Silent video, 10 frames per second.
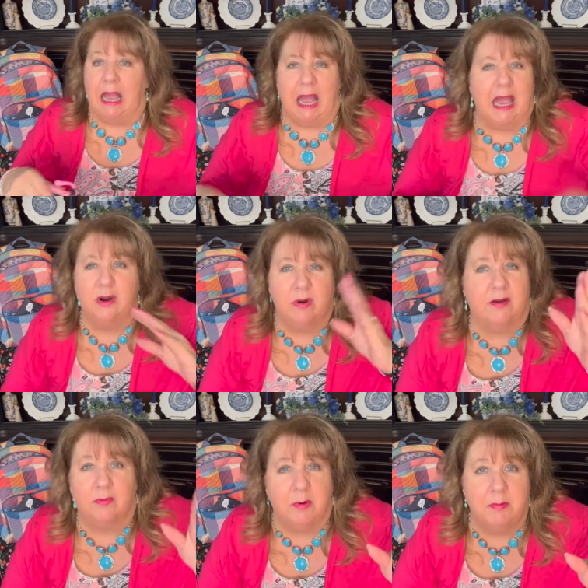I don't
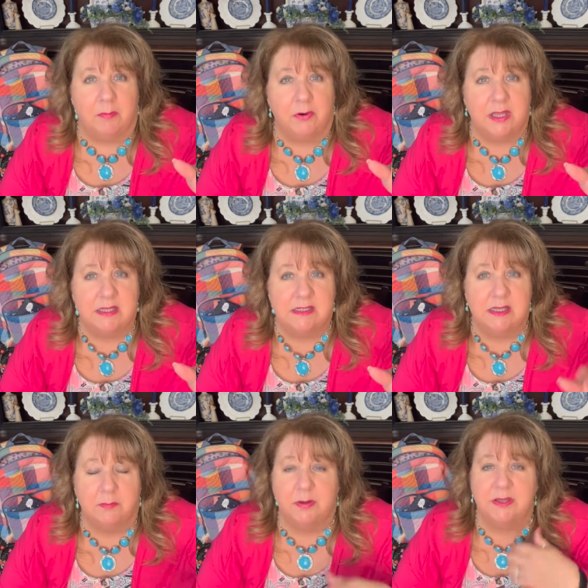ever remember this,
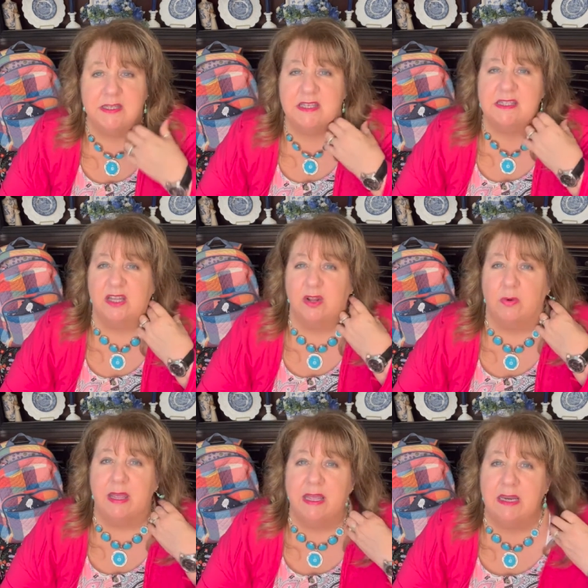but this is a little
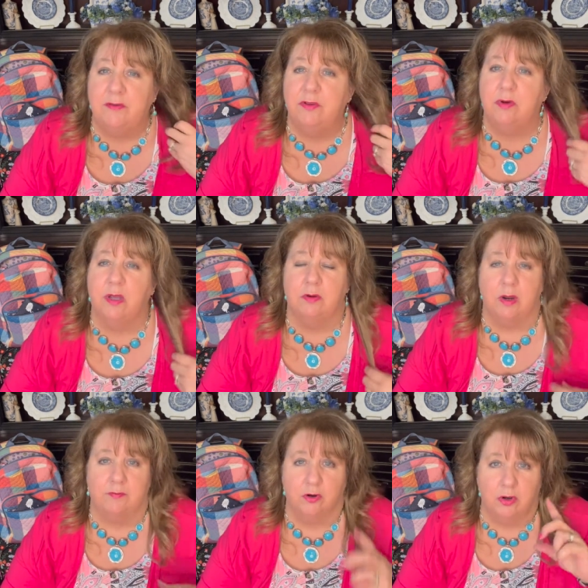hint if you can,
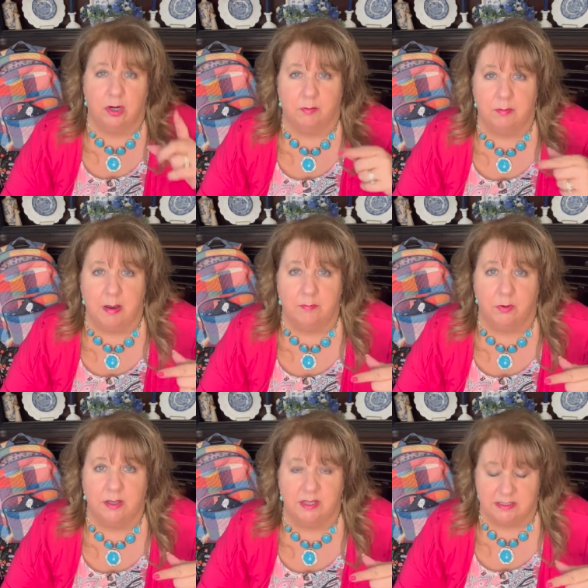if you're good at
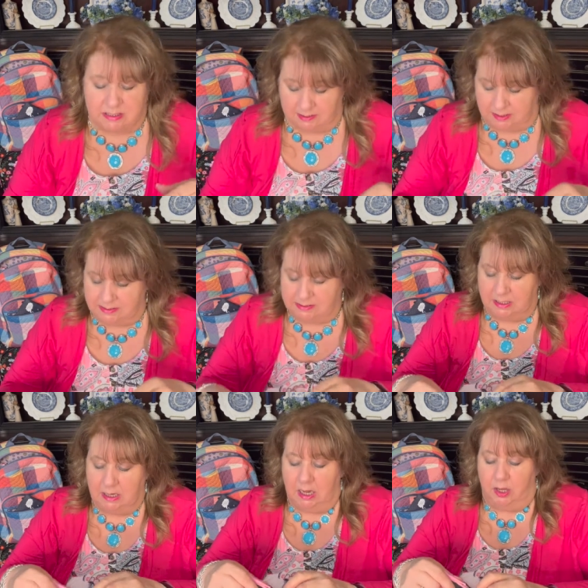remembering things like this.
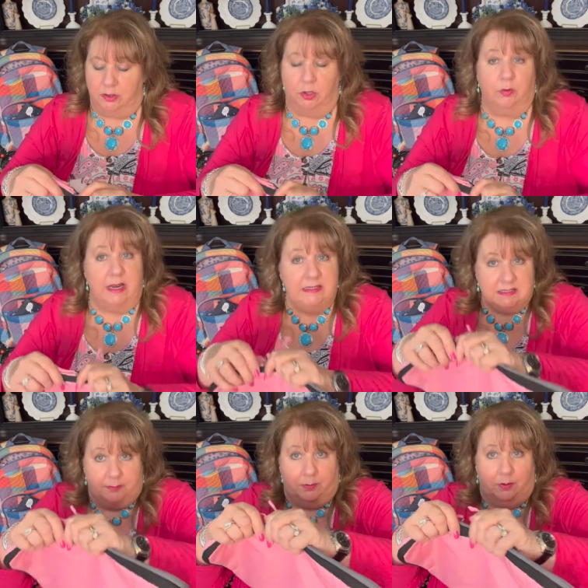The gray
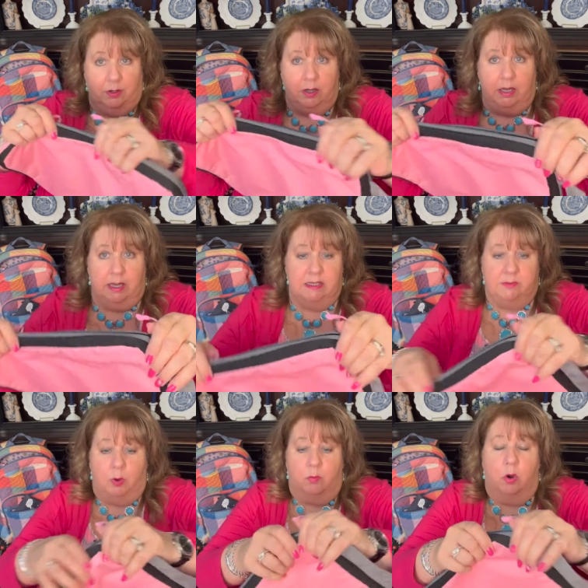zipper is
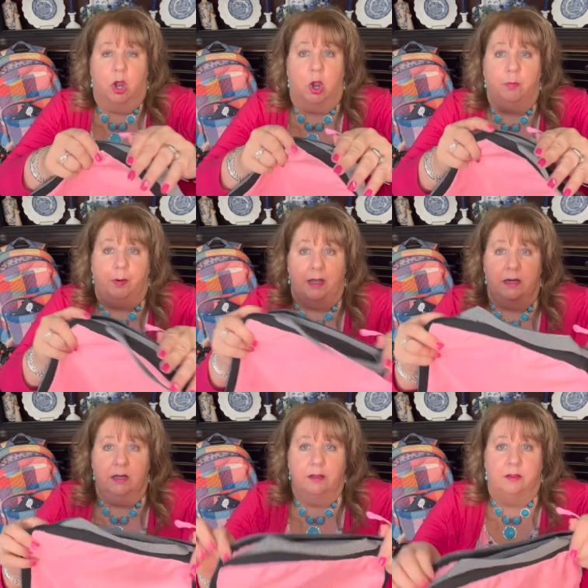what will
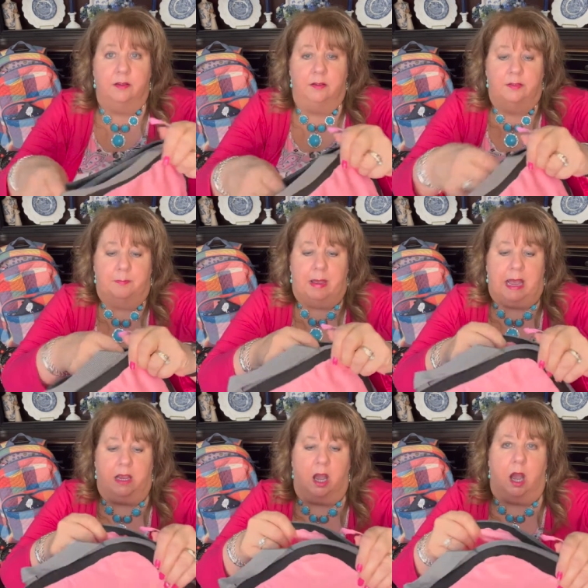open the
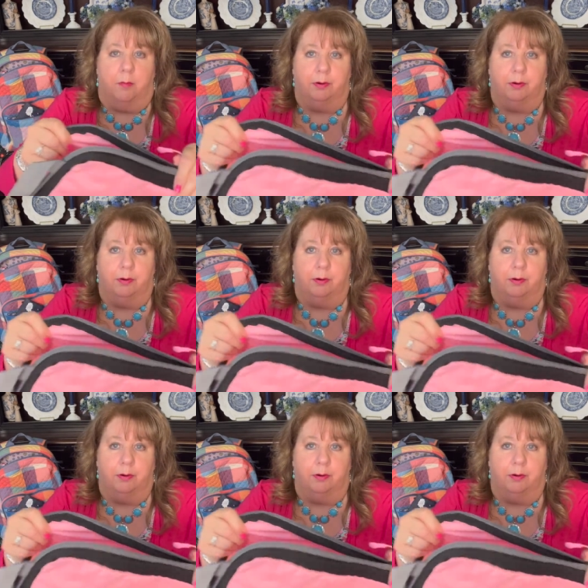bag up.